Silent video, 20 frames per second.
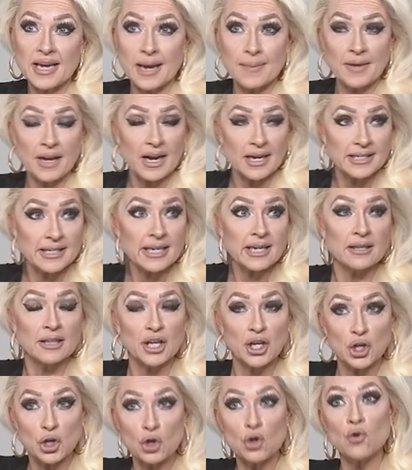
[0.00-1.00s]
I mean, ideally,
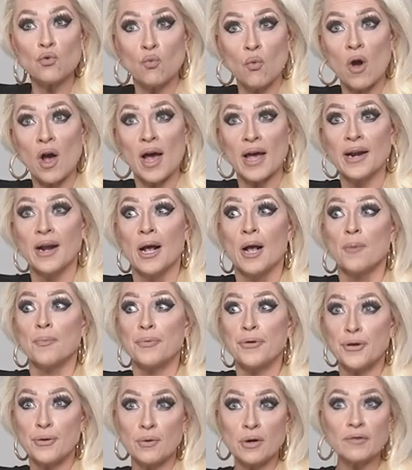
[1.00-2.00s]
you want
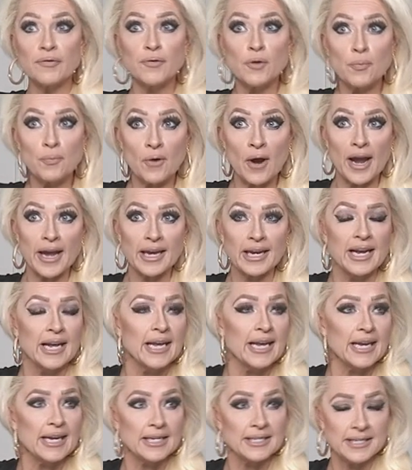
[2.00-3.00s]
beautiful, bright,
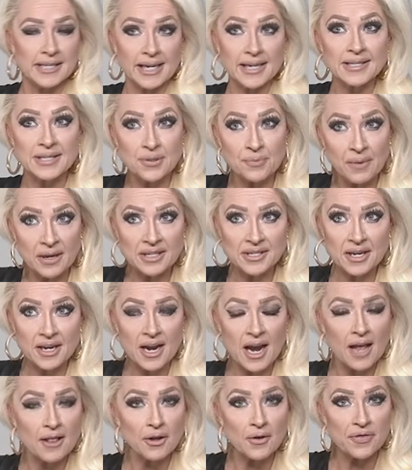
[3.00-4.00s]
intense, amazing
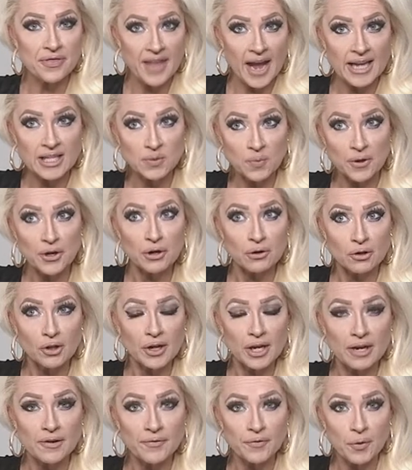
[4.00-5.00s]
color. That's what you're
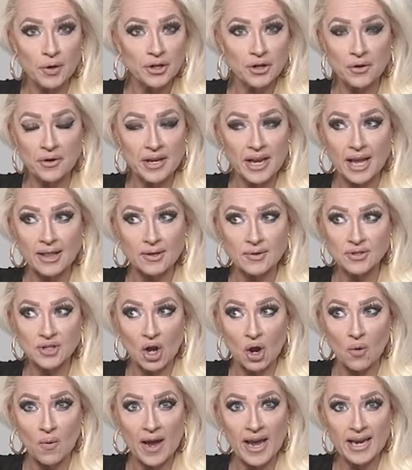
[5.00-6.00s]
looking for in your yellows
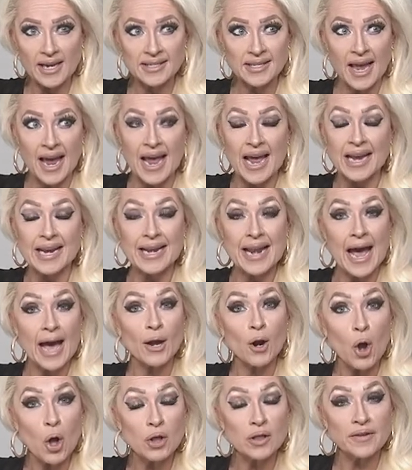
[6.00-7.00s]
always. Not
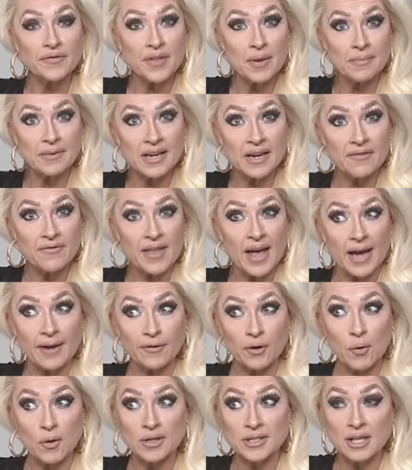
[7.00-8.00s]
all of them give that. Of
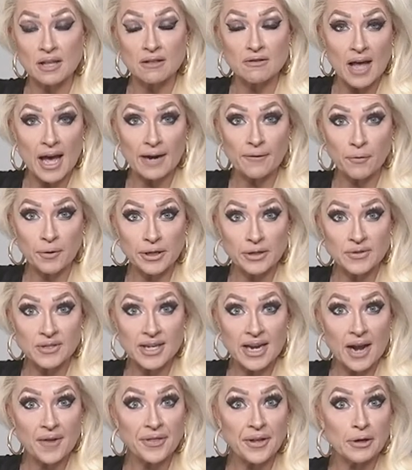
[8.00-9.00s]
course, a lot of what you
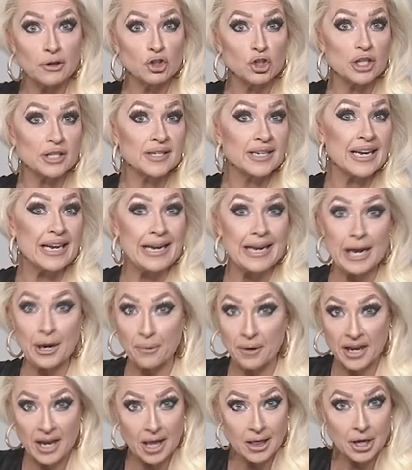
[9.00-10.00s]
see out there is just
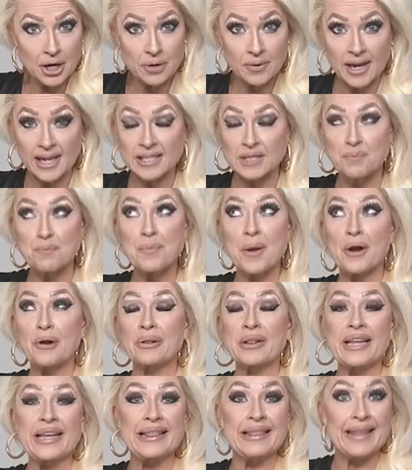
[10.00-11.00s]
canary yellow. It's
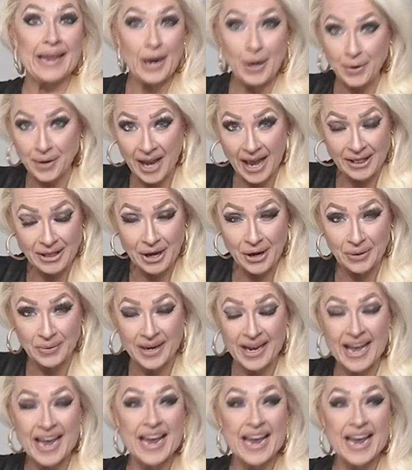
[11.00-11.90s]
barely there yellow.